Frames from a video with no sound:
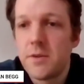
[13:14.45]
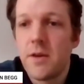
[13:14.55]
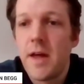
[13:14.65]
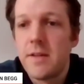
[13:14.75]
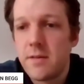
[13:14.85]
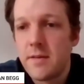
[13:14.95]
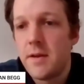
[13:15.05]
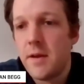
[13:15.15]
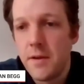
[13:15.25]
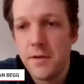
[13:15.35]
So that's,
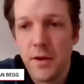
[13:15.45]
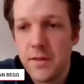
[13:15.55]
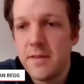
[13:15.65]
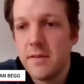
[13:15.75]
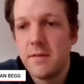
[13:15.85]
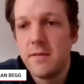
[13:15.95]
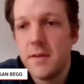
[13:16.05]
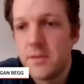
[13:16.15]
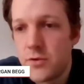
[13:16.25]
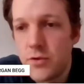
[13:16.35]
you know, this is,
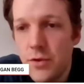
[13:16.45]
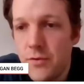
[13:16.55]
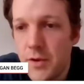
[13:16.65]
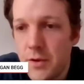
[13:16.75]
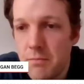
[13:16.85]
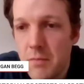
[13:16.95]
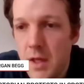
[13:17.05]
it's true for,